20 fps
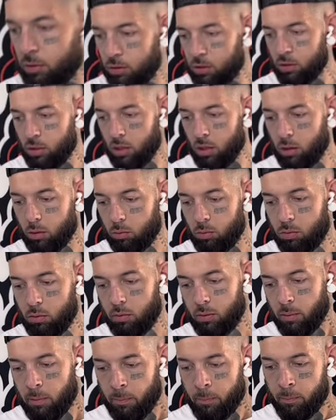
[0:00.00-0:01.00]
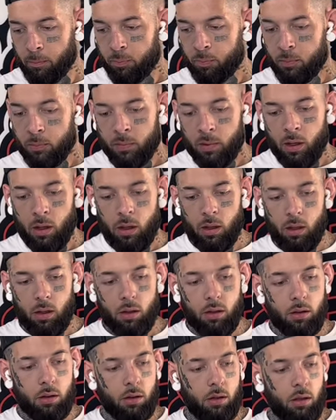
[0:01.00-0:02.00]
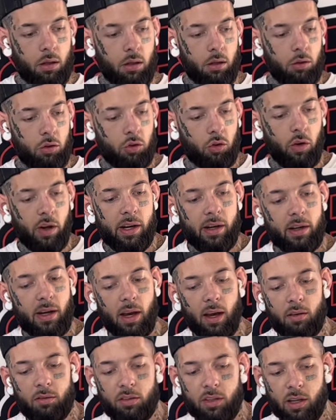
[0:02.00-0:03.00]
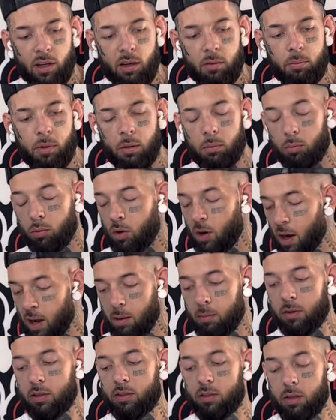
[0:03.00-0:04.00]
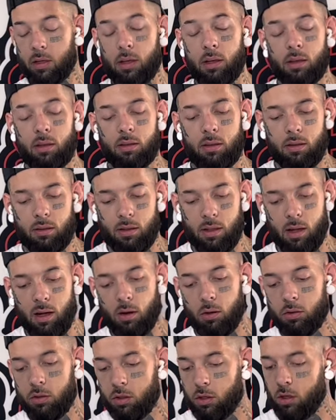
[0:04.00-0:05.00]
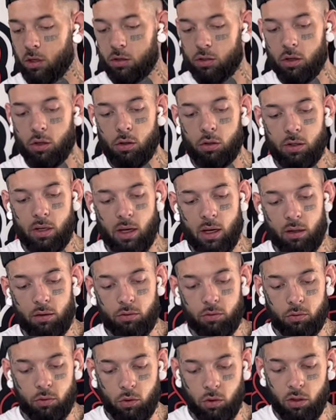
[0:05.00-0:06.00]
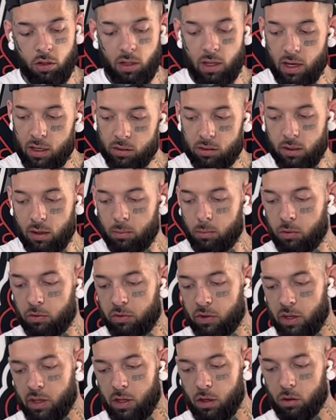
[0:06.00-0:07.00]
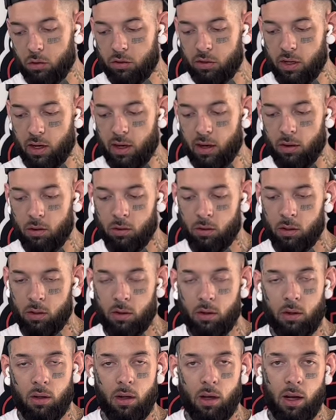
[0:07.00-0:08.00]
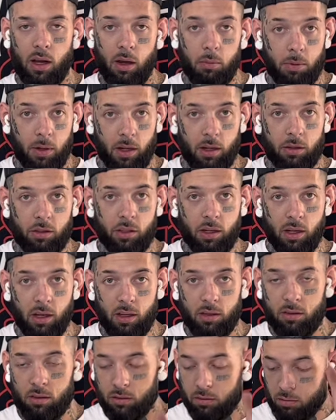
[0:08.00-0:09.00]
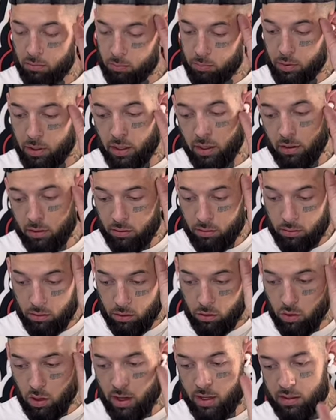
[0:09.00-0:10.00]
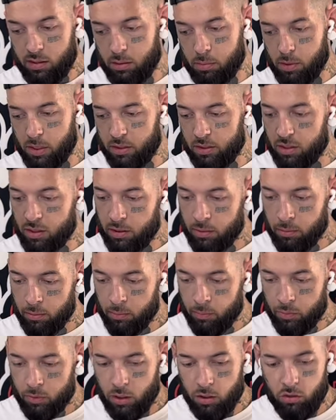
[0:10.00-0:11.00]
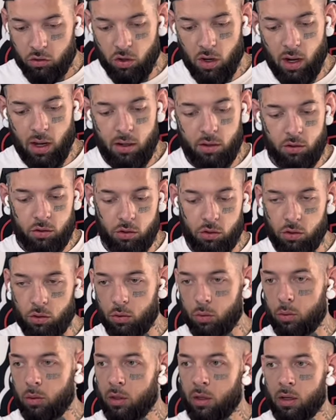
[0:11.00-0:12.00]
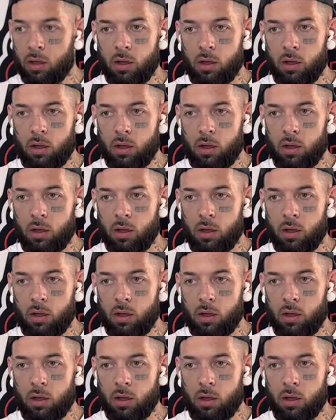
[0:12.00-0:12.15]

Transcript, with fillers: So, the three knives that I've been promising that I was going to show you guys for the last couple videos now, I apologize, been crazy busy trying to,